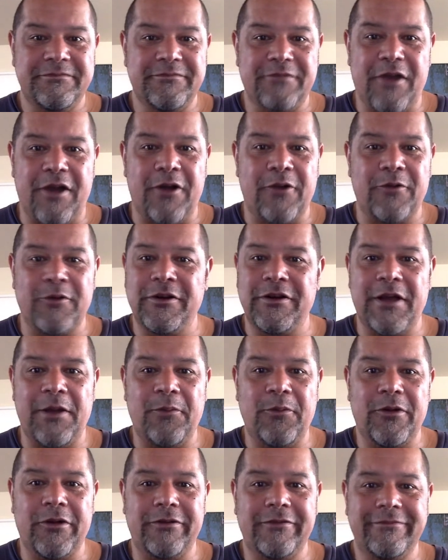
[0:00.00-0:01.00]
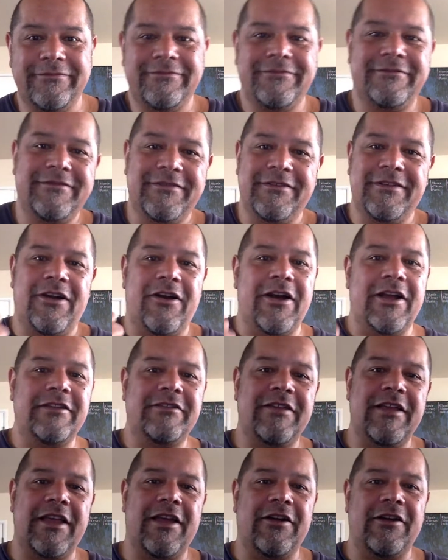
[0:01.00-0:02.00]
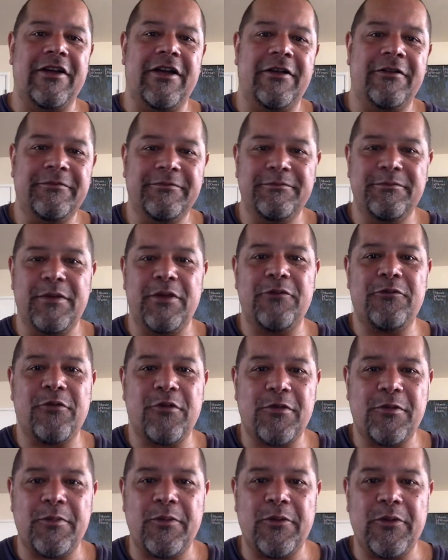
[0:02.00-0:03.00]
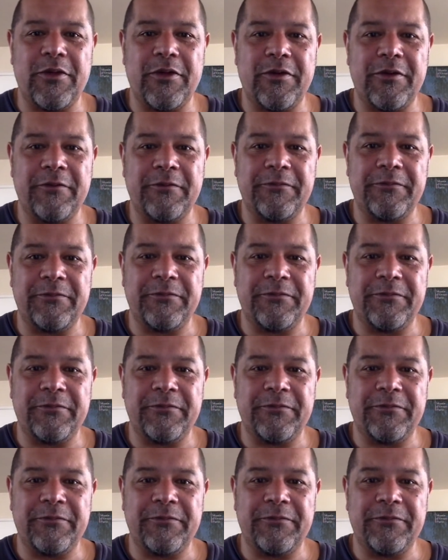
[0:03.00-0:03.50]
Onward and upward. All right, take care, y'all. May the force be with you.